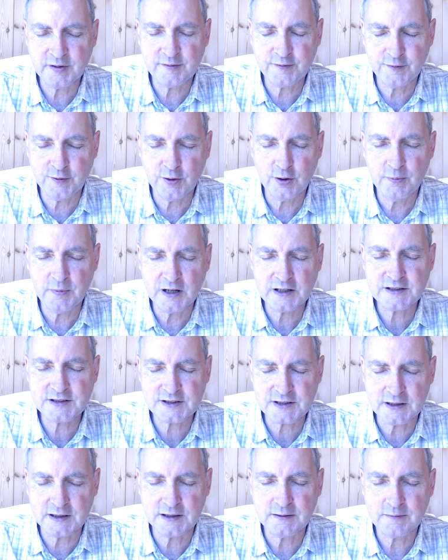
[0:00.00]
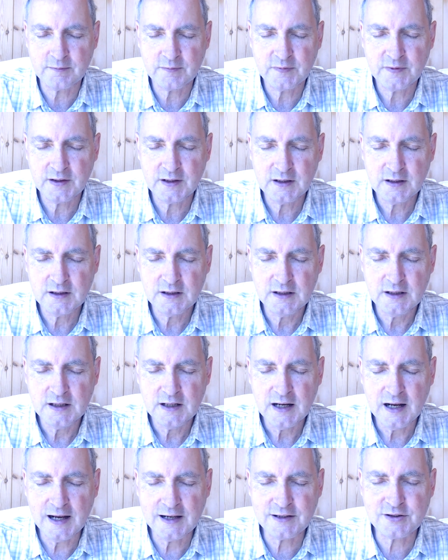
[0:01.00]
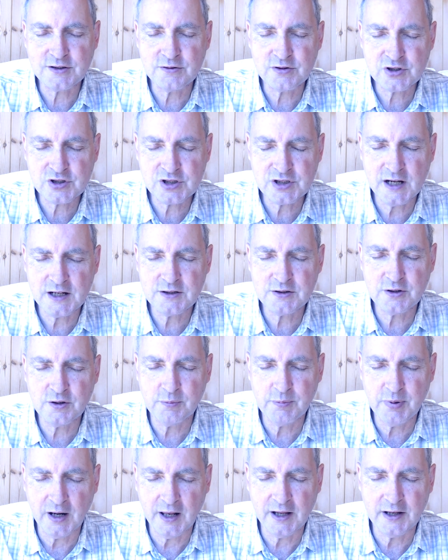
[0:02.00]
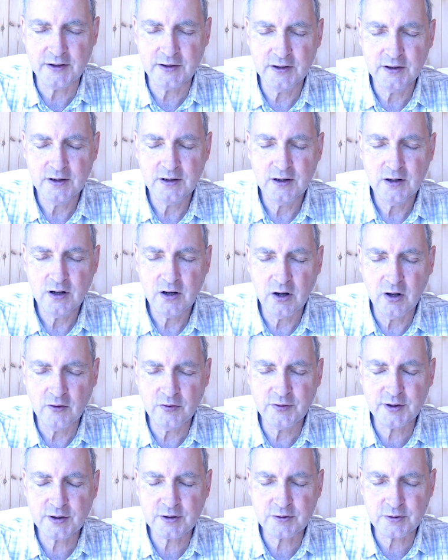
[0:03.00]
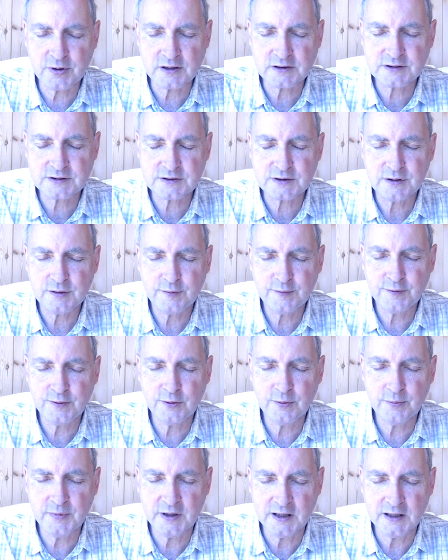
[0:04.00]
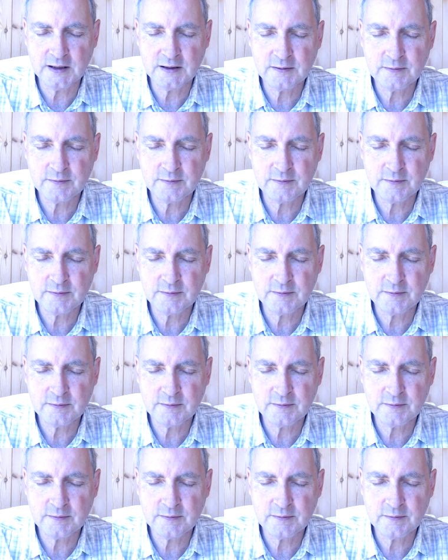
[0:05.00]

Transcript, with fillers: for my sin as you shed your blood on the cross for me.